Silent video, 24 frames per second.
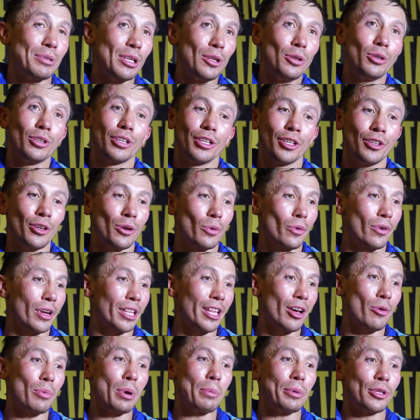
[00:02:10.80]
Absolutely. No, right
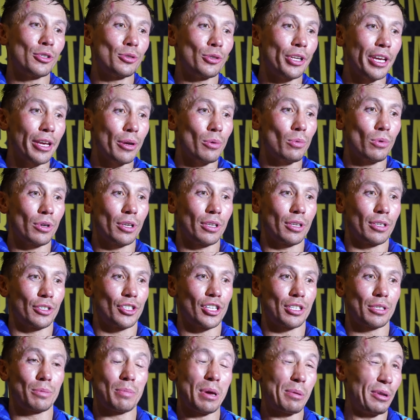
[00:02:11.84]
now maybe today we
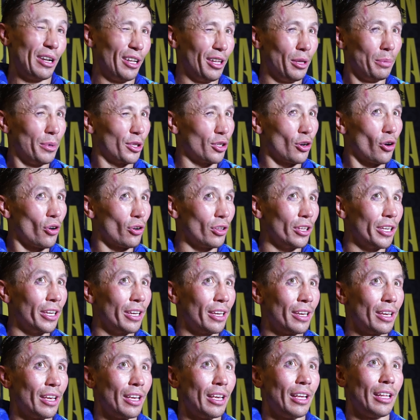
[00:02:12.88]
just maybe a little bit early.
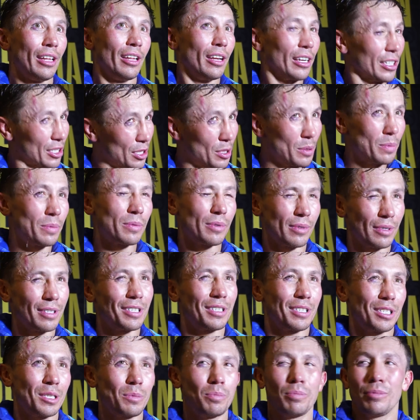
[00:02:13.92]

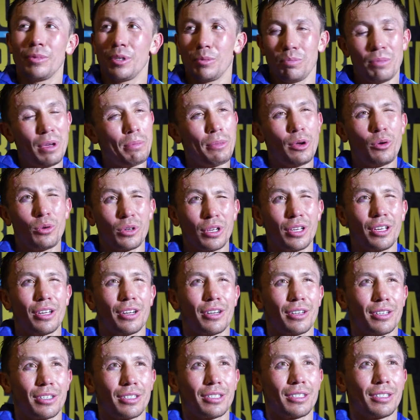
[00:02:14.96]
Like, maybe
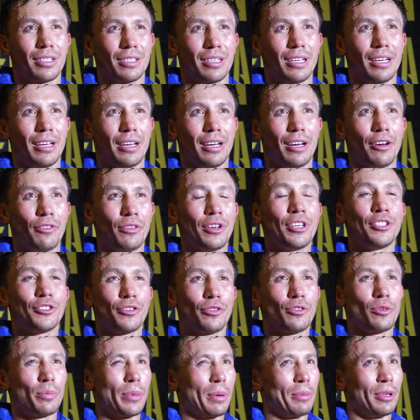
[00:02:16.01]
we're have
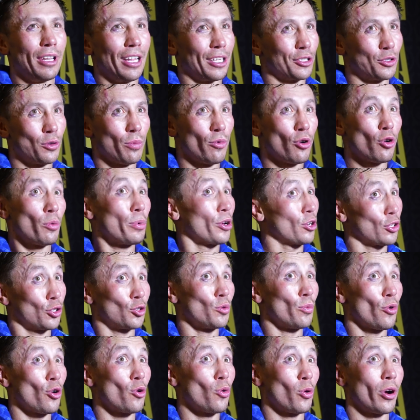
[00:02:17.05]
interview maybe like tomorrow because
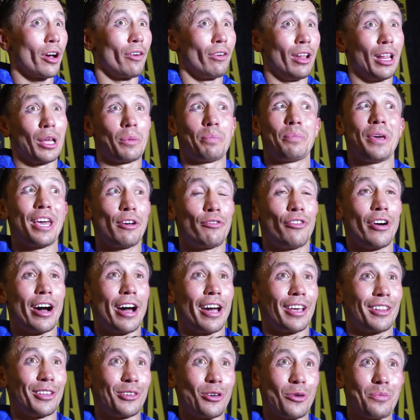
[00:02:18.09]
tomorrow we'll have a like big
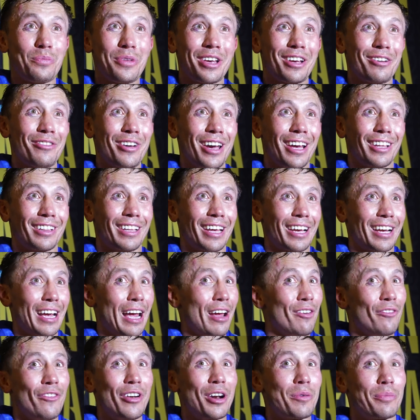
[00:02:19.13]
fight, you know, big event. Like
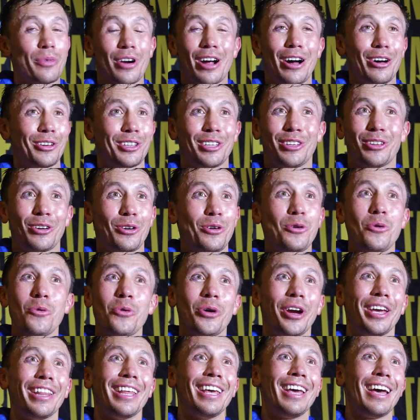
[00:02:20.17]
I'm very proud, you know, who
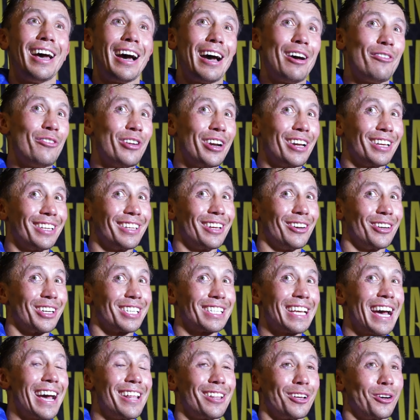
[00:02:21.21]
win. I'm very, you know,
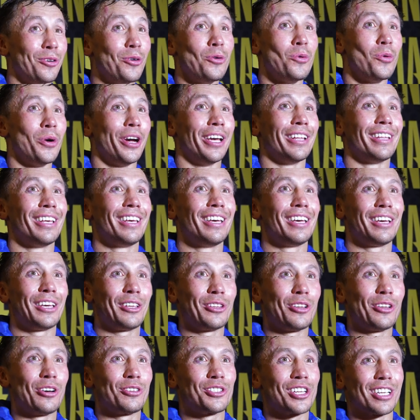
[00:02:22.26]
excited who wins. You
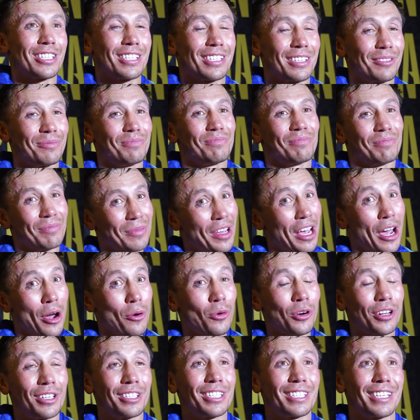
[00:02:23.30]
know, just I
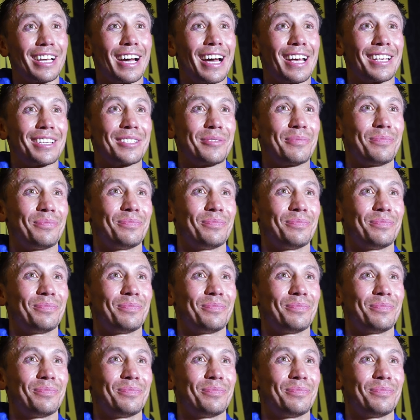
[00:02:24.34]
want these guys.